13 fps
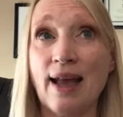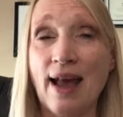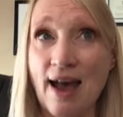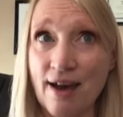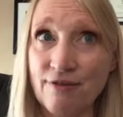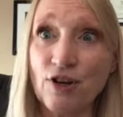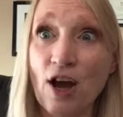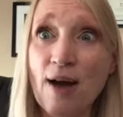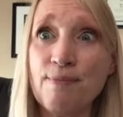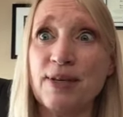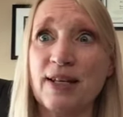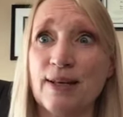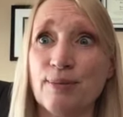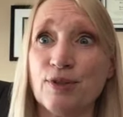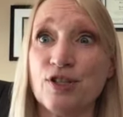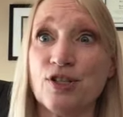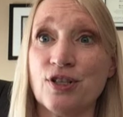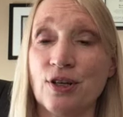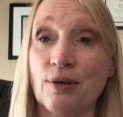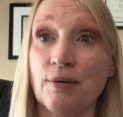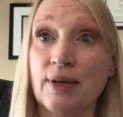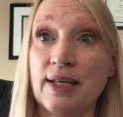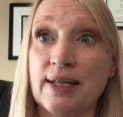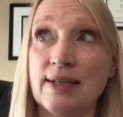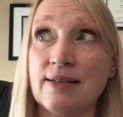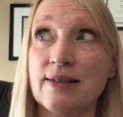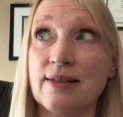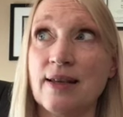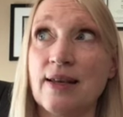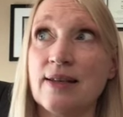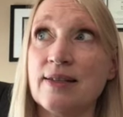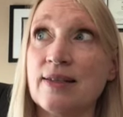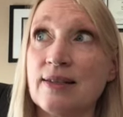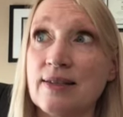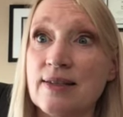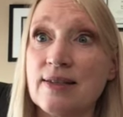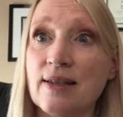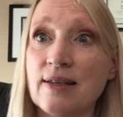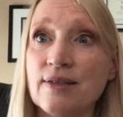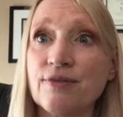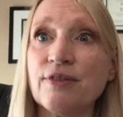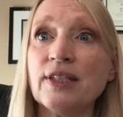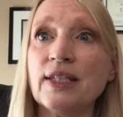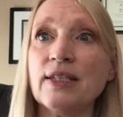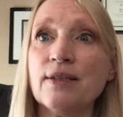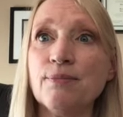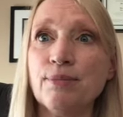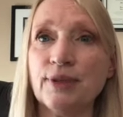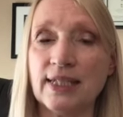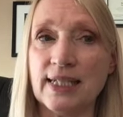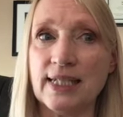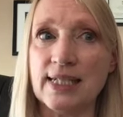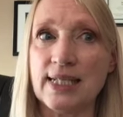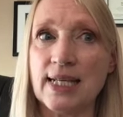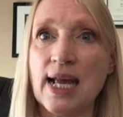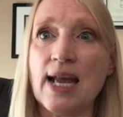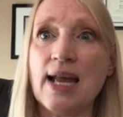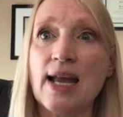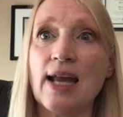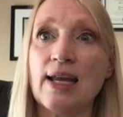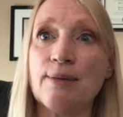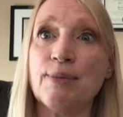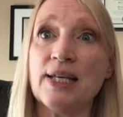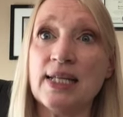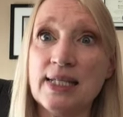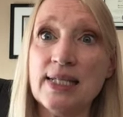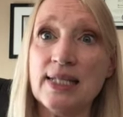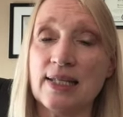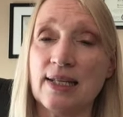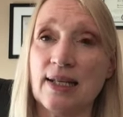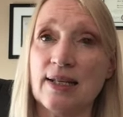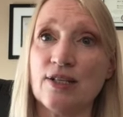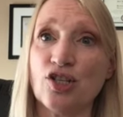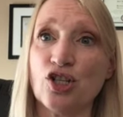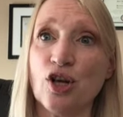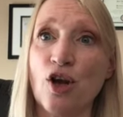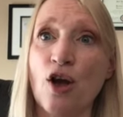have not been able to do is successfully complete a pin stitch